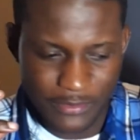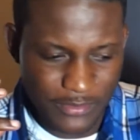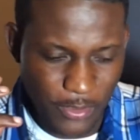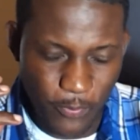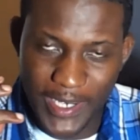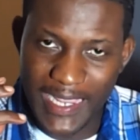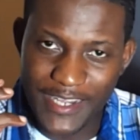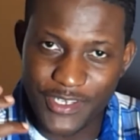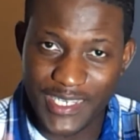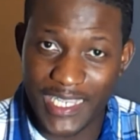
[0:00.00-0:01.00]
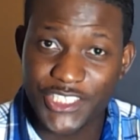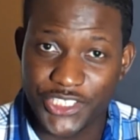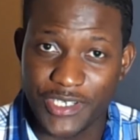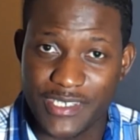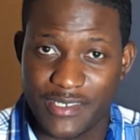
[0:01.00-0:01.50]
the way
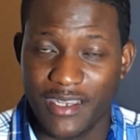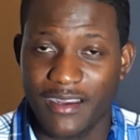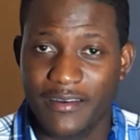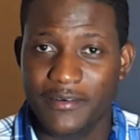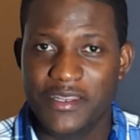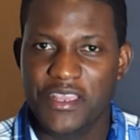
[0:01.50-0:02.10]
education is done,